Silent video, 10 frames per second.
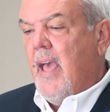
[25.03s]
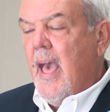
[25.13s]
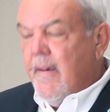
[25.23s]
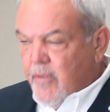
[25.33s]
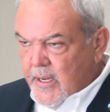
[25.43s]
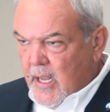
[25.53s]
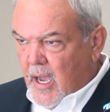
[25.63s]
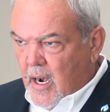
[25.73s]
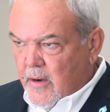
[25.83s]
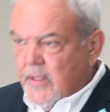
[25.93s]
every
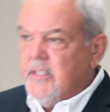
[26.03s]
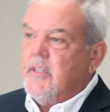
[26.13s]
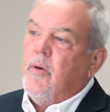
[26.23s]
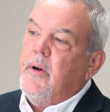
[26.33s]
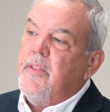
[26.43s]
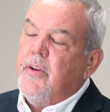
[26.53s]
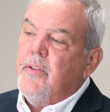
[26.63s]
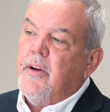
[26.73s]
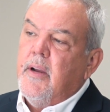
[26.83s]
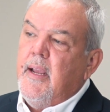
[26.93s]
dollar that's going through
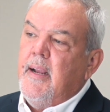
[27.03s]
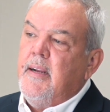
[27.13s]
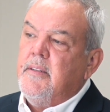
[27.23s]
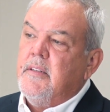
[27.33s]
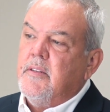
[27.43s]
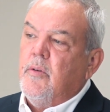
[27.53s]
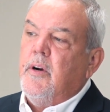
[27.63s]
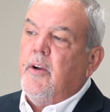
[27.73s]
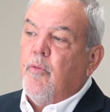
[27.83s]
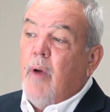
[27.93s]
their hands is
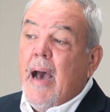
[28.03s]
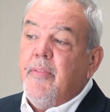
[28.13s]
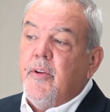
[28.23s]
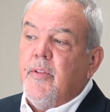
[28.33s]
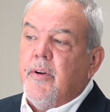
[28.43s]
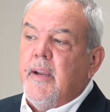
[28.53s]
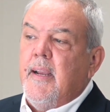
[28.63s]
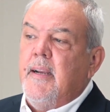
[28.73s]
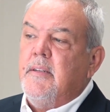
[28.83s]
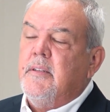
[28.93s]
going right through their
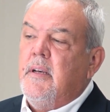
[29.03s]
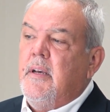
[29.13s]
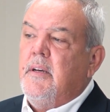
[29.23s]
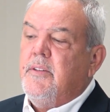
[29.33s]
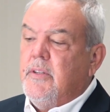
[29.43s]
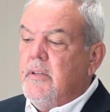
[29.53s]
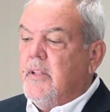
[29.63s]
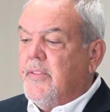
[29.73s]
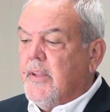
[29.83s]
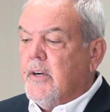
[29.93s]
hands to
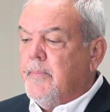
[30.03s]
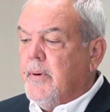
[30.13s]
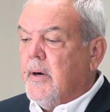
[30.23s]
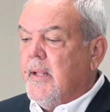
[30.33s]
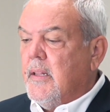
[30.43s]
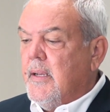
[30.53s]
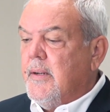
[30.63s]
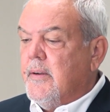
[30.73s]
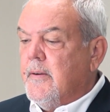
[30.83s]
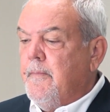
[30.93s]
the third-party
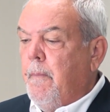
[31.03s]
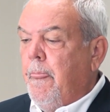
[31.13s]
lender.